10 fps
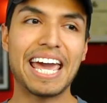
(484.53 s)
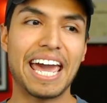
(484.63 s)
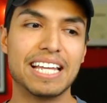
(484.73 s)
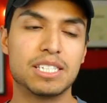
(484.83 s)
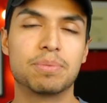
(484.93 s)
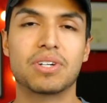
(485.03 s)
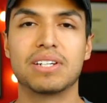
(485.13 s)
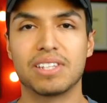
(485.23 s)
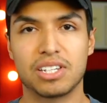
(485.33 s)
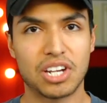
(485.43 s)
And subscribe
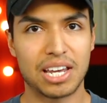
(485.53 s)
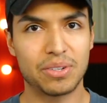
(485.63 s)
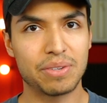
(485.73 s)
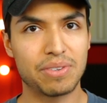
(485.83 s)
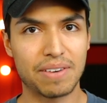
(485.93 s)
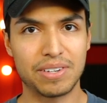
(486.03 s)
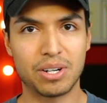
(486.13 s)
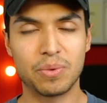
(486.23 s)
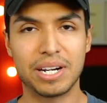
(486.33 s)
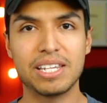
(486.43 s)
to the channel if you haven't
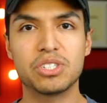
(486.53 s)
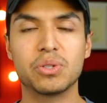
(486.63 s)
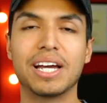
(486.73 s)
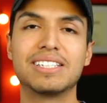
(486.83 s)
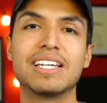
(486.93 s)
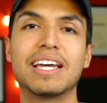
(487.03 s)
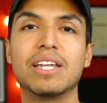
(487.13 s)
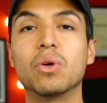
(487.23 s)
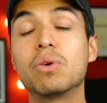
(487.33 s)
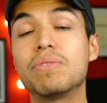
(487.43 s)
already so you guys can
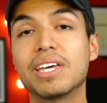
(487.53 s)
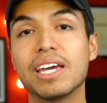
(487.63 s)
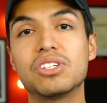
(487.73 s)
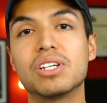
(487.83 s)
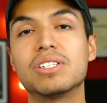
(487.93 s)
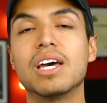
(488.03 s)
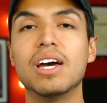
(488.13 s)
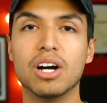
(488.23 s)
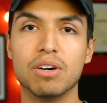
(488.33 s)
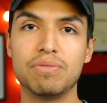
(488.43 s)
get notifications
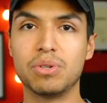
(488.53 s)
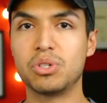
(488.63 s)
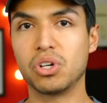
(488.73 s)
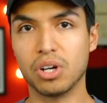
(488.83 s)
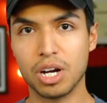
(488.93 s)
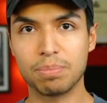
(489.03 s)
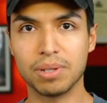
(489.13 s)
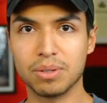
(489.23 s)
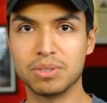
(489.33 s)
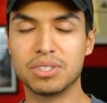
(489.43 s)
of future
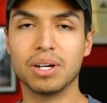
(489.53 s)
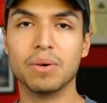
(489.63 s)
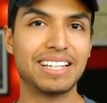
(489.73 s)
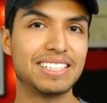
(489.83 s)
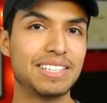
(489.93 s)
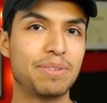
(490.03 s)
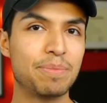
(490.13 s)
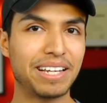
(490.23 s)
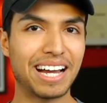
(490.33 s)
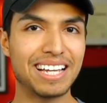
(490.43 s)
uploads. So that's it for
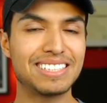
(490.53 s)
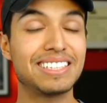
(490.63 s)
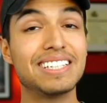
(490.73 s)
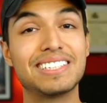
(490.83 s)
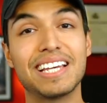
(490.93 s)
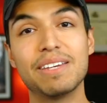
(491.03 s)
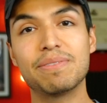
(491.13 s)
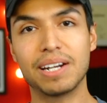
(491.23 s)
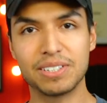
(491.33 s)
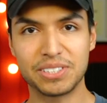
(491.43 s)
me, guys. Stay safe
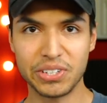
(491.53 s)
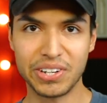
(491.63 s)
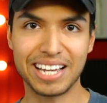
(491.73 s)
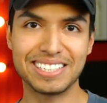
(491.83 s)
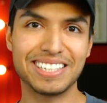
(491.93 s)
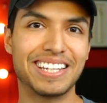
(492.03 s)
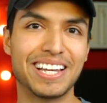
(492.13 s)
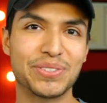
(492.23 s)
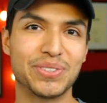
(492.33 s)
and I'll see you guys in the next